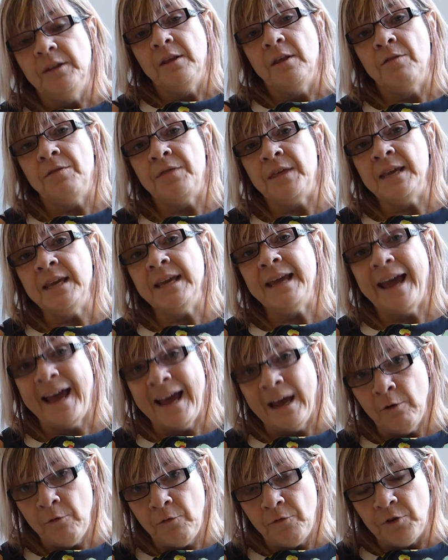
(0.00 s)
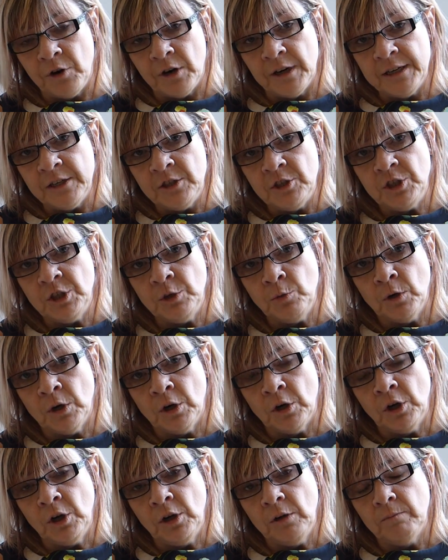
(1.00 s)
think how frightened you
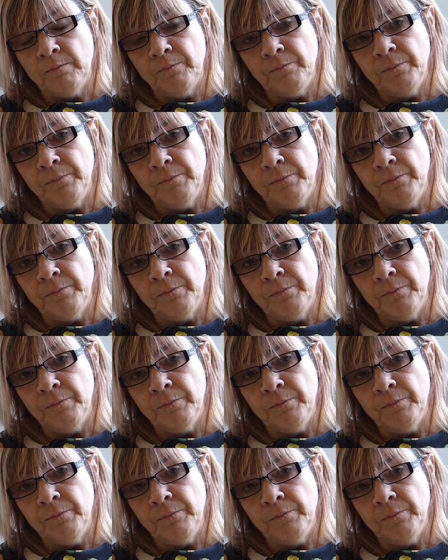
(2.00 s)
are,